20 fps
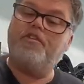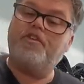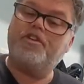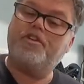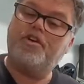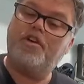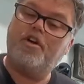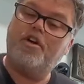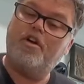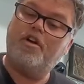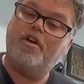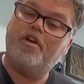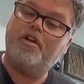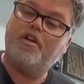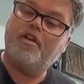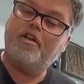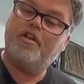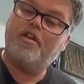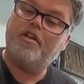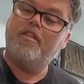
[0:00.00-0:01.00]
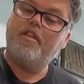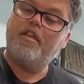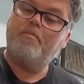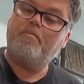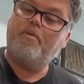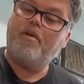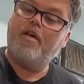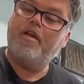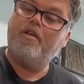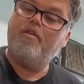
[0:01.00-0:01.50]
for sure that I
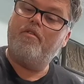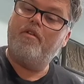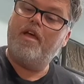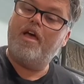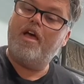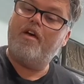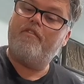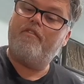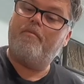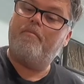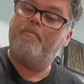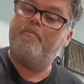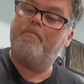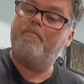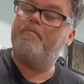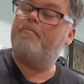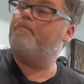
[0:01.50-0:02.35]
probably don't have them.